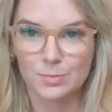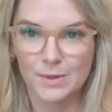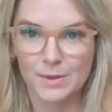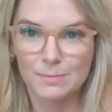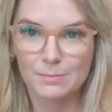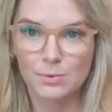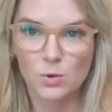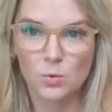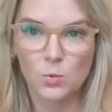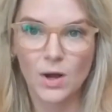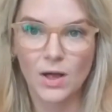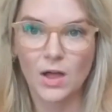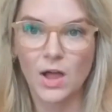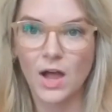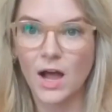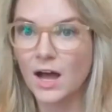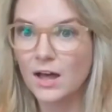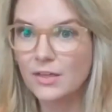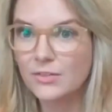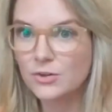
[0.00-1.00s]
people, while
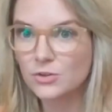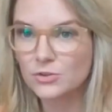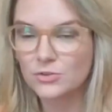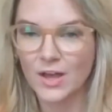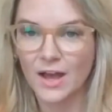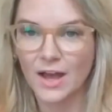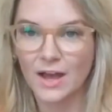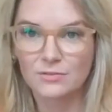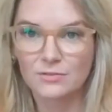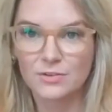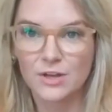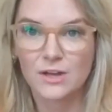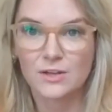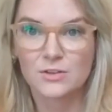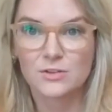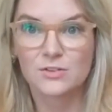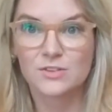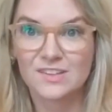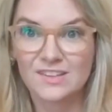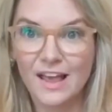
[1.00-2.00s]
others have
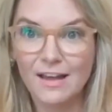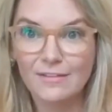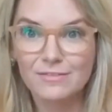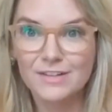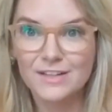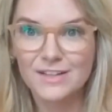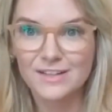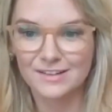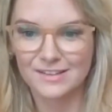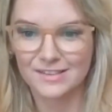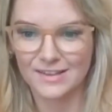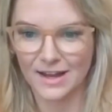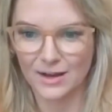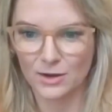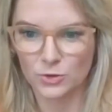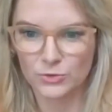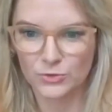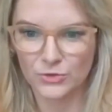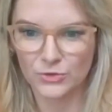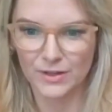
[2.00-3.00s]

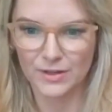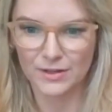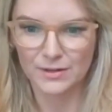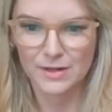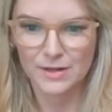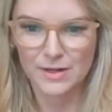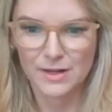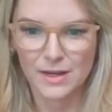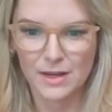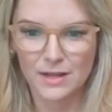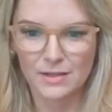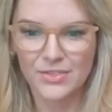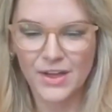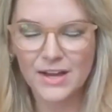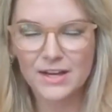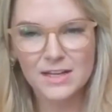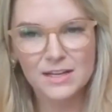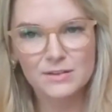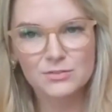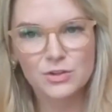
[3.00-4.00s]
70,000.
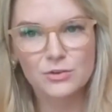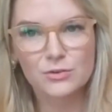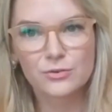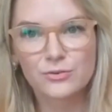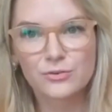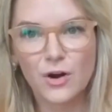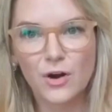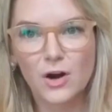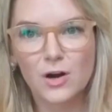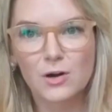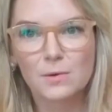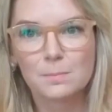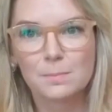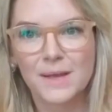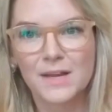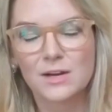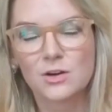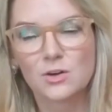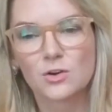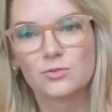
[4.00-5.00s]
That gives a far
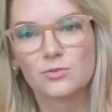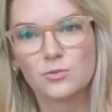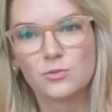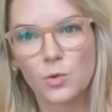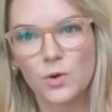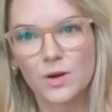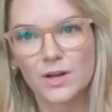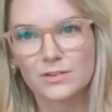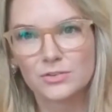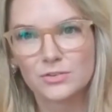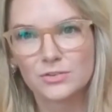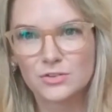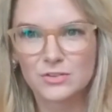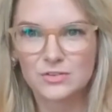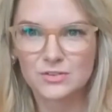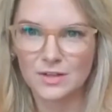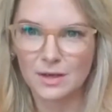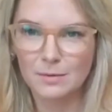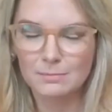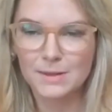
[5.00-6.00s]
bigger voice to
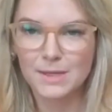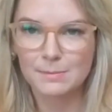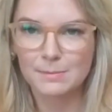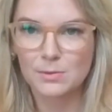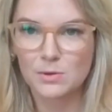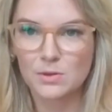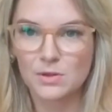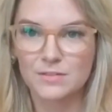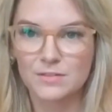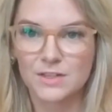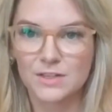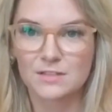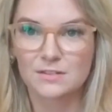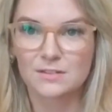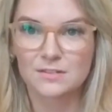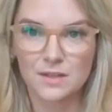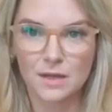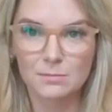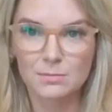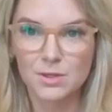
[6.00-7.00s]
some people living in
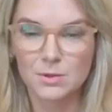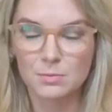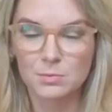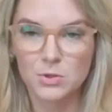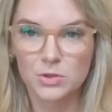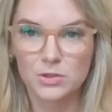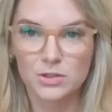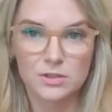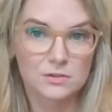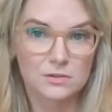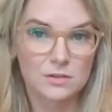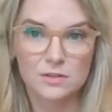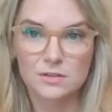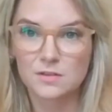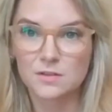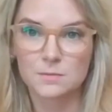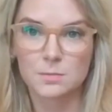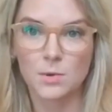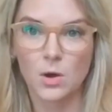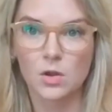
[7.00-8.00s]
some communities and a
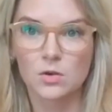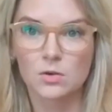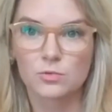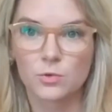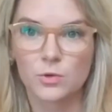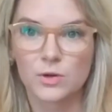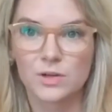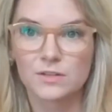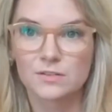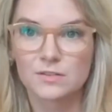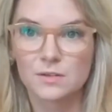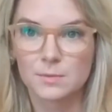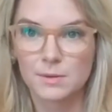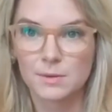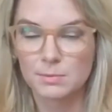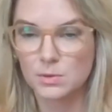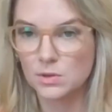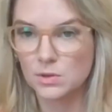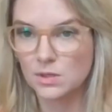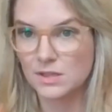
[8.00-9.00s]
smaller voice to
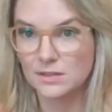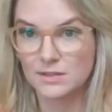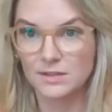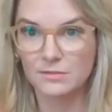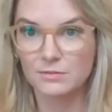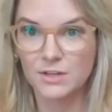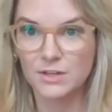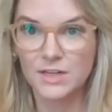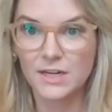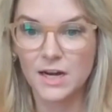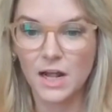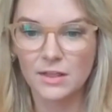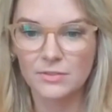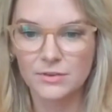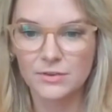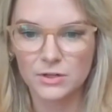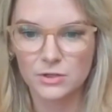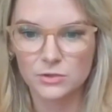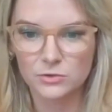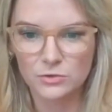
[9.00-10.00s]
people living in
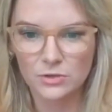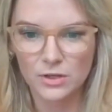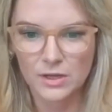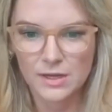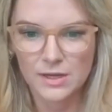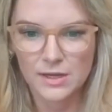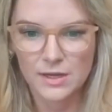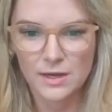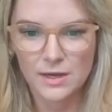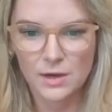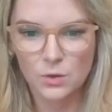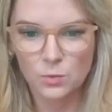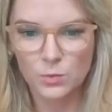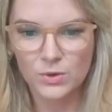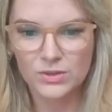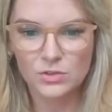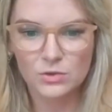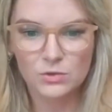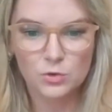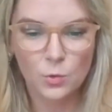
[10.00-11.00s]
others.
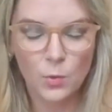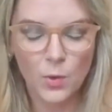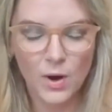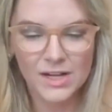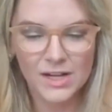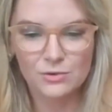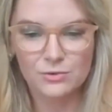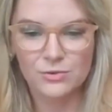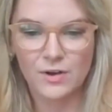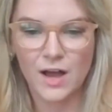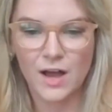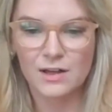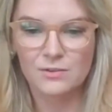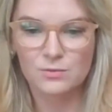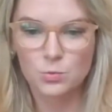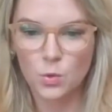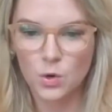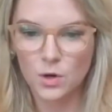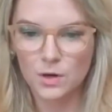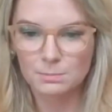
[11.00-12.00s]
With the
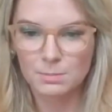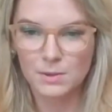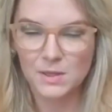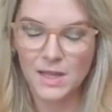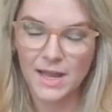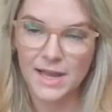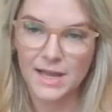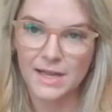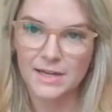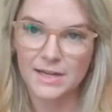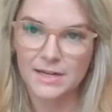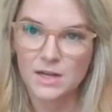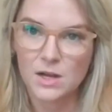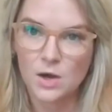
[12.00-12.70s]
25-ward plan,